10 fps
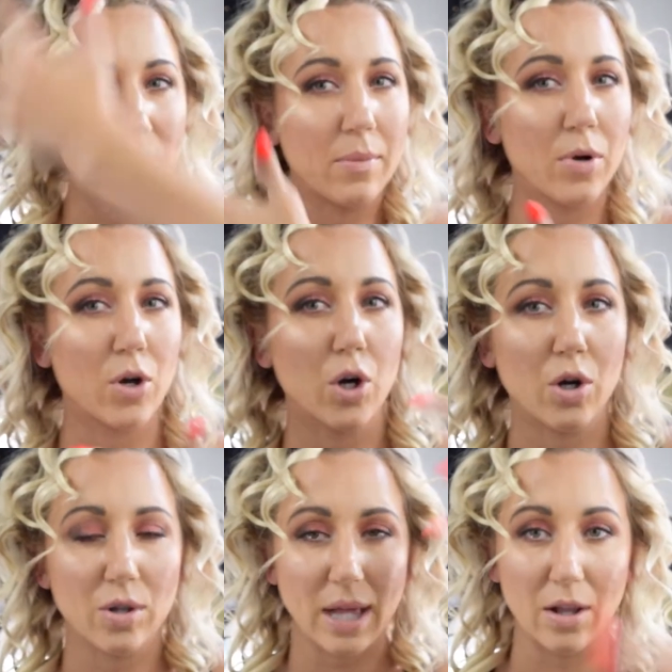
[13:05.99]
the
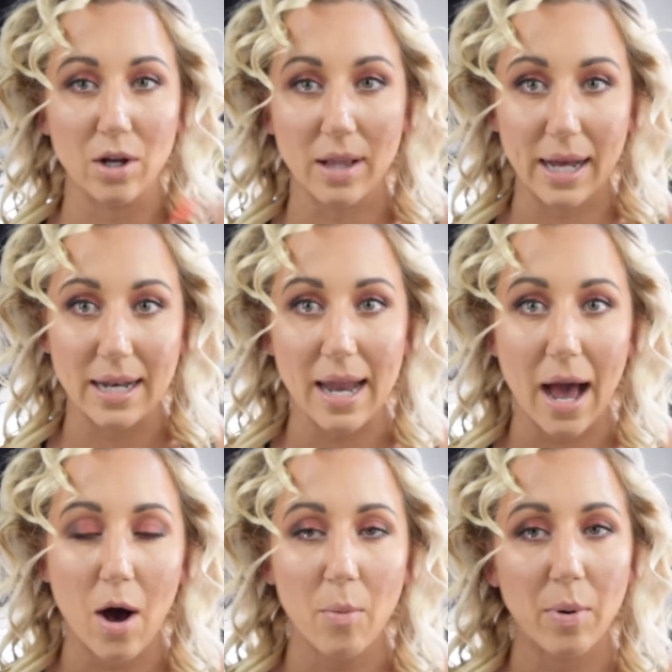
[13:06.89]
curls kind of look like
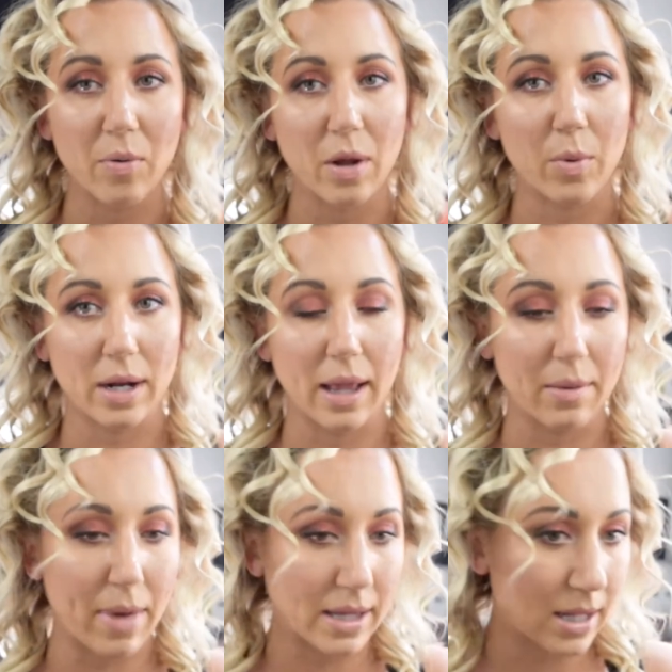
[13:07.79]
now, but then we're going to like
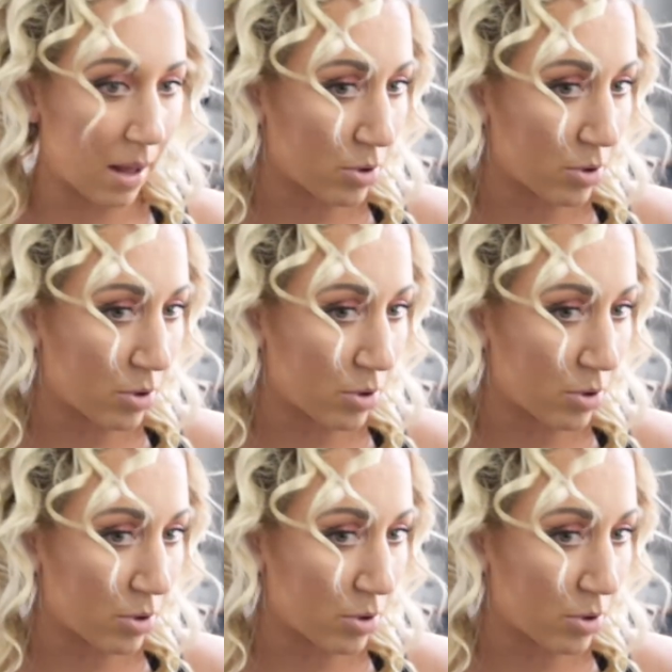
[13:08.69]
mess it up